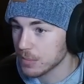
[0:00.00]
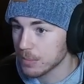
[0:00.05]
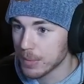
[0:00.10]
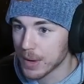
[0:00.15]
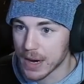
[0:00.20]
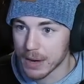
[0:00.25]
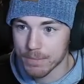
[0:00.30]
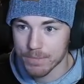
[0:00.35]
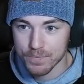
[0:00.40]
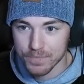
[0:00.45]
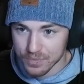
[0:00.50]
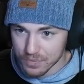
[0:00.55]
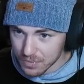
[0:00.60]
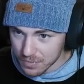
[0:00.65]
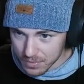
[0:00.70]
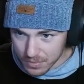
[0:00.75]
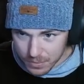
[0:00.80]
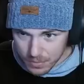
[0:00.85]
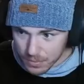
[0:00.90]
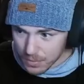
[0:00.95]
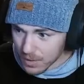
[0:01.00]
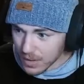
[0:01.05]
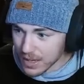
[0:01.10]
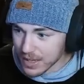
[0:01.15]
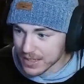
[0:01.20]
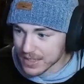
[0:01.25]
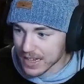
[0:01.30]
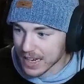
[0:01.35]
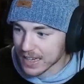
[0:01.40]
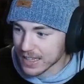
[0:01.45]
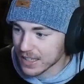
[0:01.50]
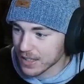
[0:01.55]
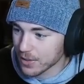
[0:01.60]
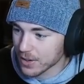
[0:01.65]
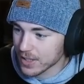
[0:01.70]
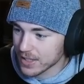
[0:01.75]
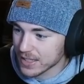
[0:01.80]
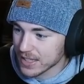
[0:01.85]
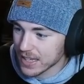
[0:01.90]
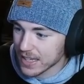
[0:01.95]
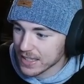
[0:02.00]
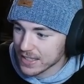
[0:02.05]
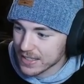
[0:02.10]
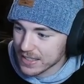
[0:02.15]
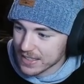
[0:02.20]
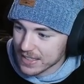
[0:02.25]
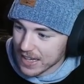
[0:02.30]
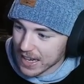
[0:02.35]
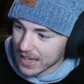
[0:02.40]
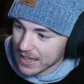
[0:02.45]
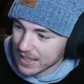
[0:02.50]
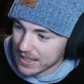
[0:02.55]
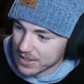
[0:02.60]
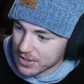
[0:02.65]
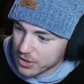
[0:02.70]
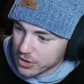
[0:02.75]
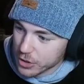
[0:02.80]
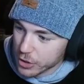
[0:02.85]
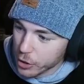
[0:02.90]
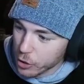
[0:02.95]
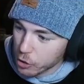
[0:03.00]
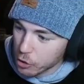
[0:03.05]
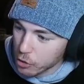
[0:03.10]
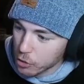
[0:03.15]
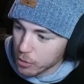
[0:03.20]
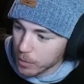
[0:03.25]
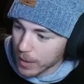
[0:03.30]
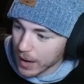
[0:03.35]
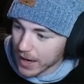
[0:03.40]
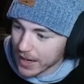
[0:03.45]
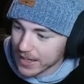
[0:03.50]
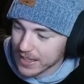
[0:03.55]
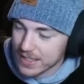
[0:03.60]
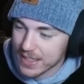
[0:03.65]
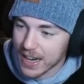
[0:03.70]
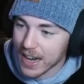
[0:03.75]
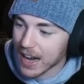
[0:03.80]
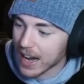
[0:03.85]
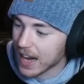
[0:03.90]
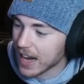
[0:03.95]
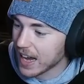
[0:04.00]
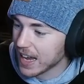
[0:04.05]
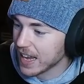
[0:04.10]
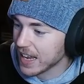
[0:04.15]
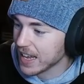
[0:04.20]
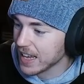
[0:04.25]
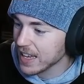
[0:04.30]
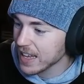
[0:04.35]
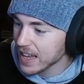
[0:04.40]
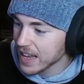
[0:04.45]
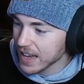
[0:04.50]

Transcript: But exactly what it says, it's got this tube on its eye,